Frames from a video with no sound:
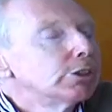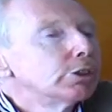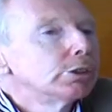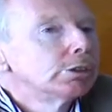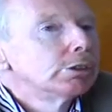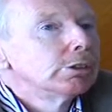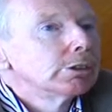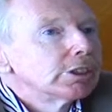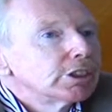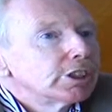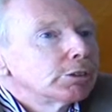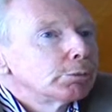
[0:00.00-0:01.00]
to
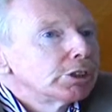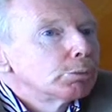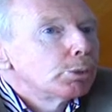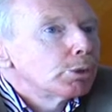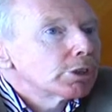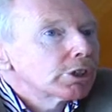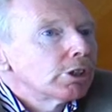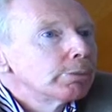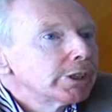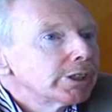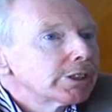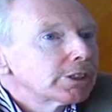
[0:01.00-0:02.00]
the
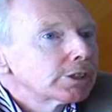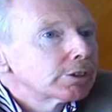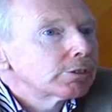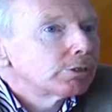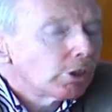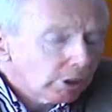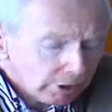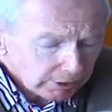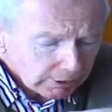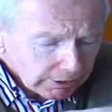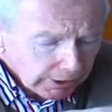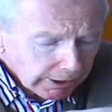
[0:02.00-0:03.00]
post-communists for
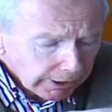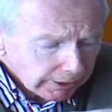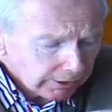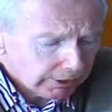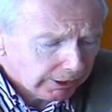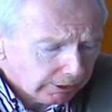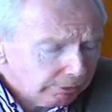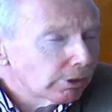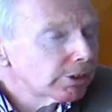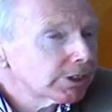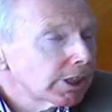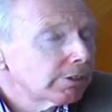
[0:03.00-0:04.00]

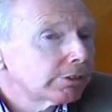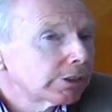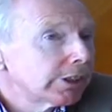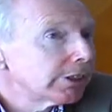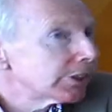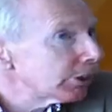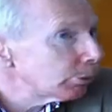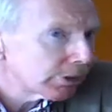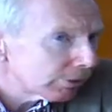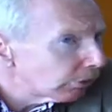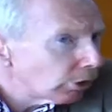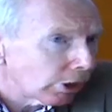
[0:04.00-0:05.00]
several years. It was
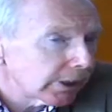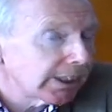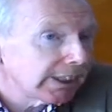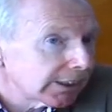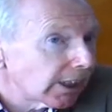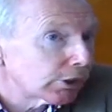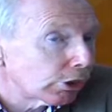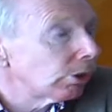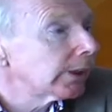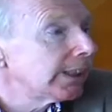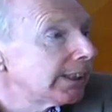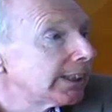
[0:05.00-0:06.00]
not at
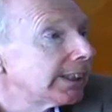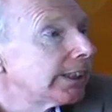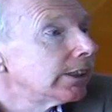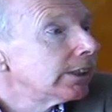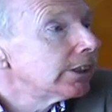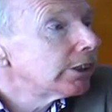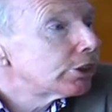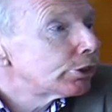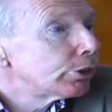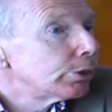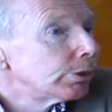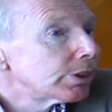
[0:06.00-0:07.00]
all easy
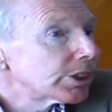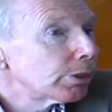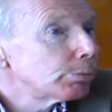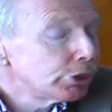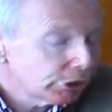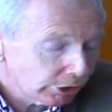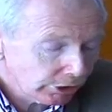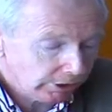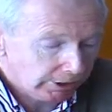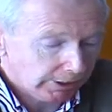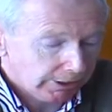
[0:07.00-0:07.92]
to subdue.